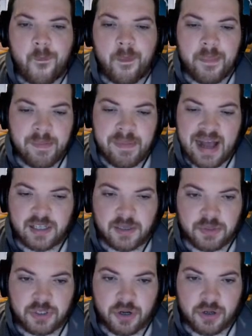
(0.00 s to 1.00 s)
I mean, Matip's
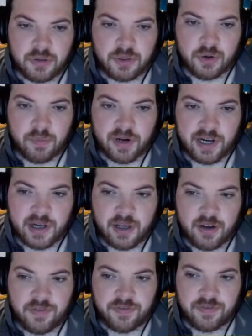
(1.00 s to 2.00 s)
gone completely
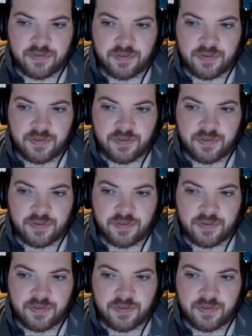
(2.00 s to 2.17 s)
off.